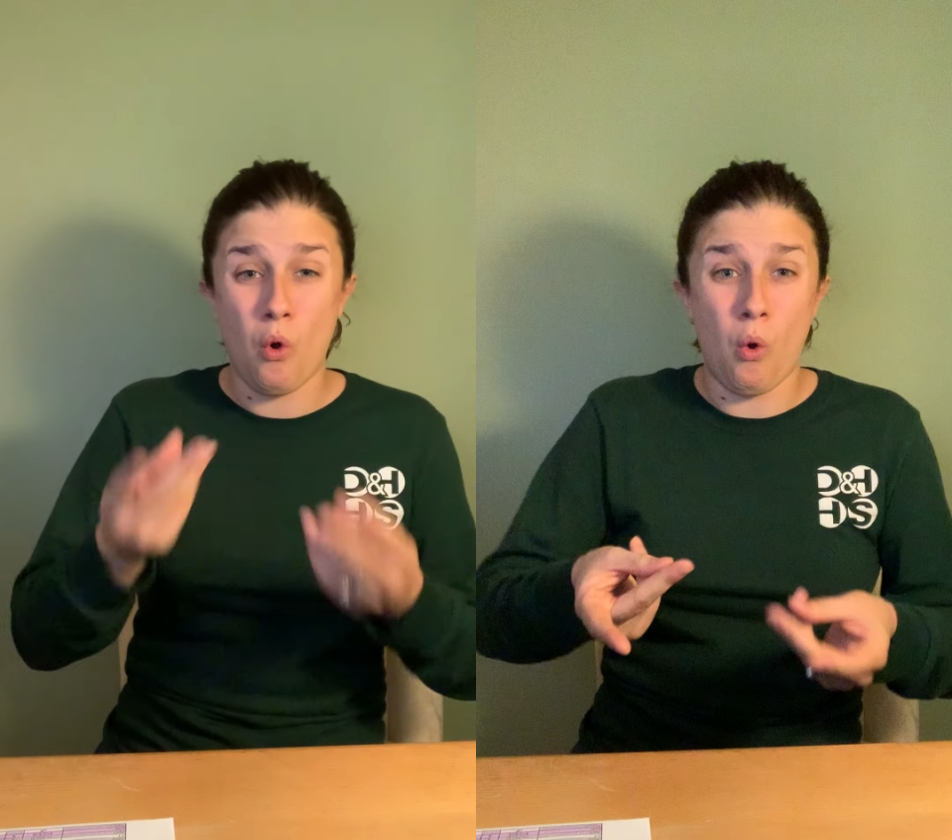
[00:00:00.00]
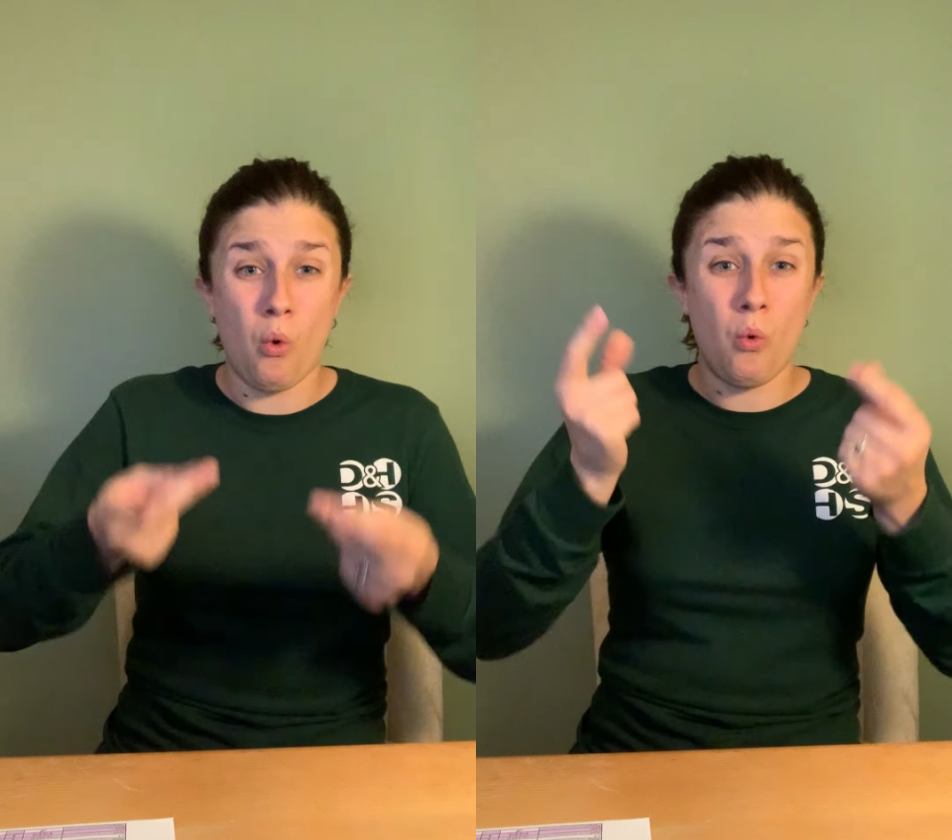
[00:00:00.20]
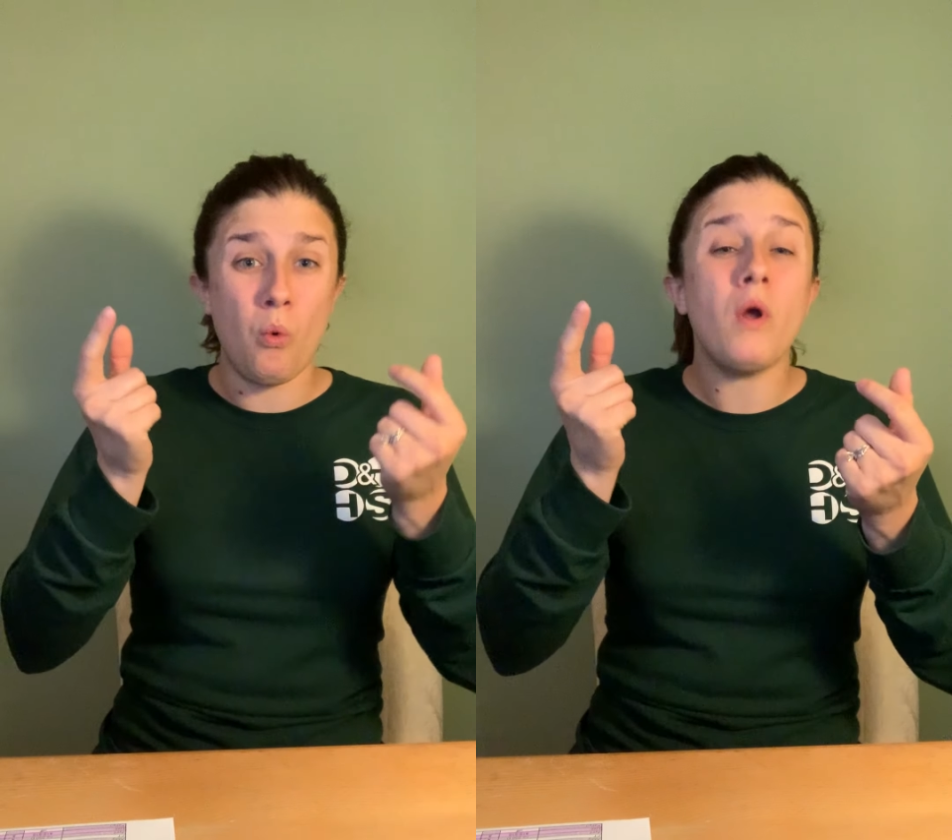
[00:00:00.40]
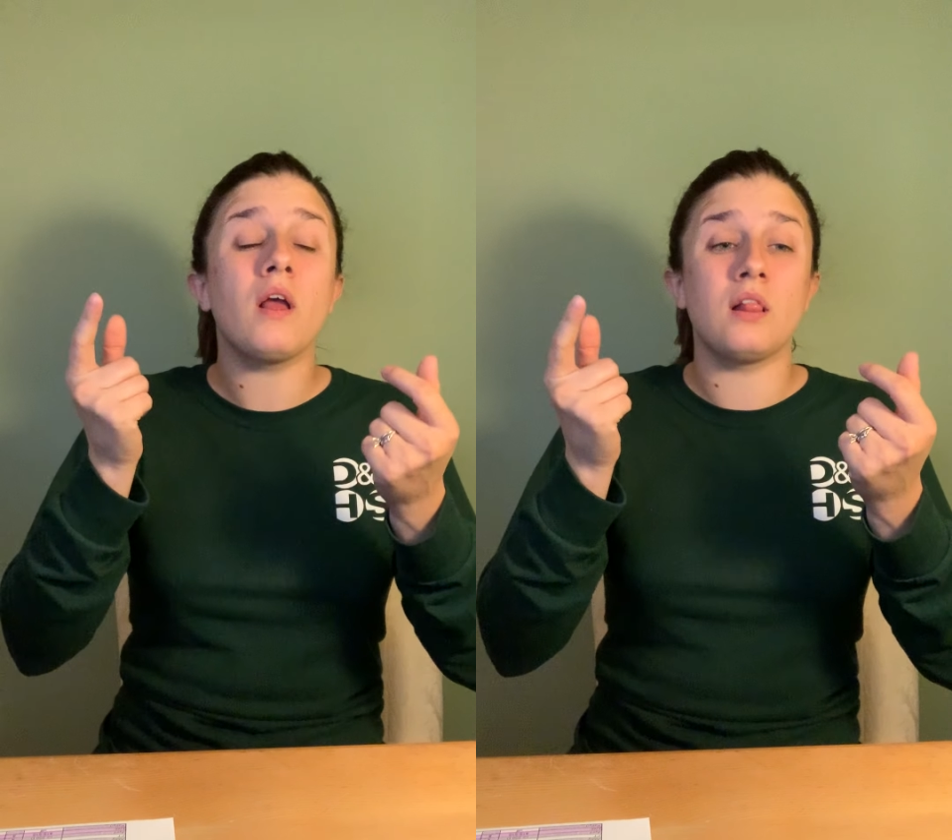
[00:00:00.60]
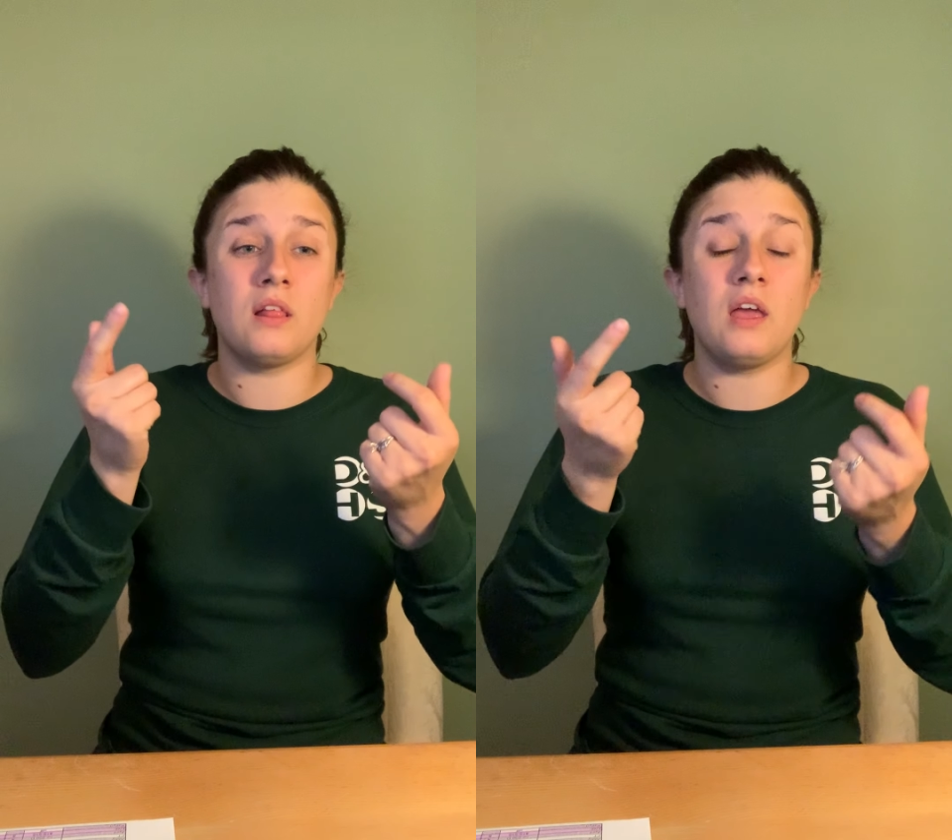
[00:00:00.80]
smaller
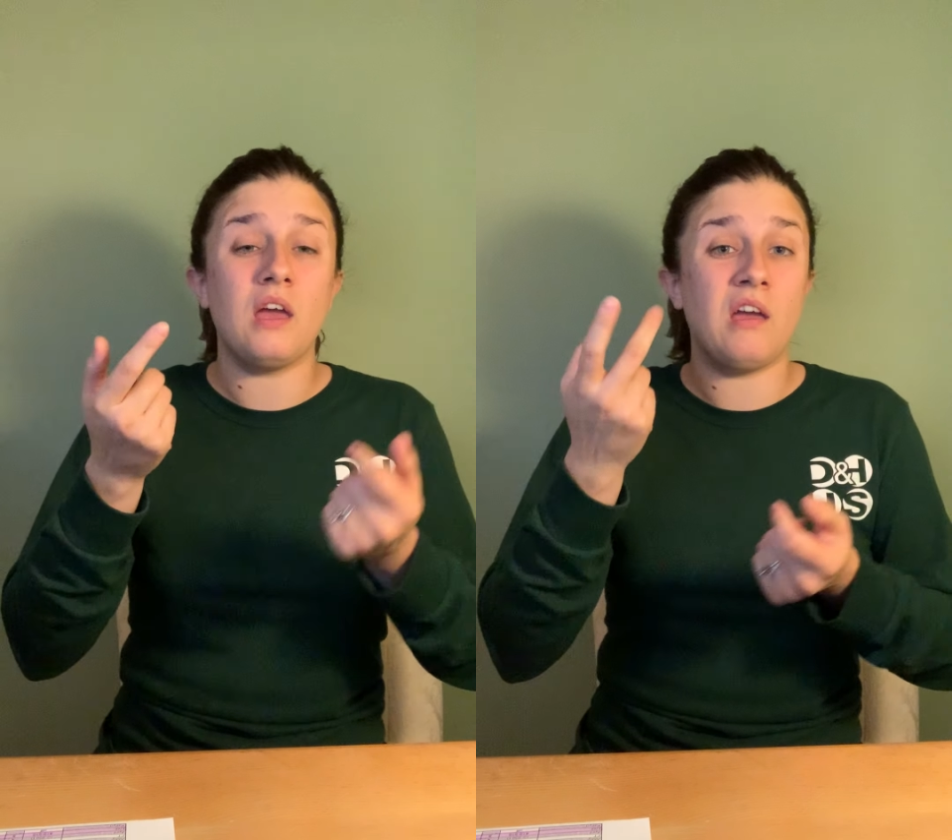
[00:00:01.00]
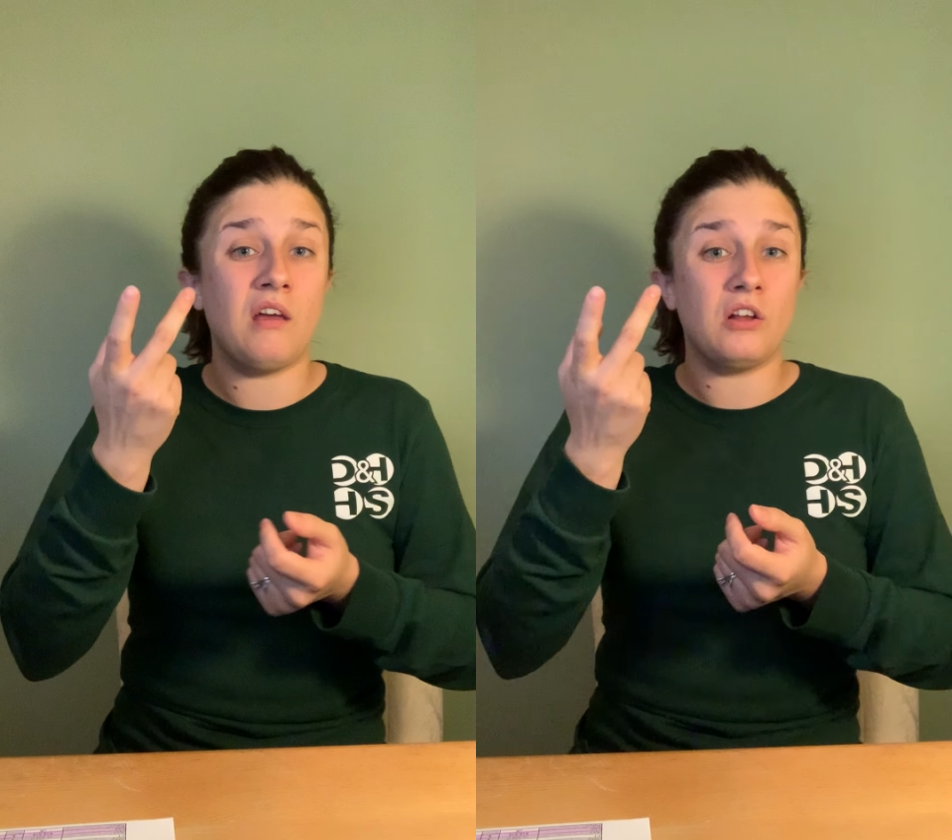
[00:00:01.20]
crystals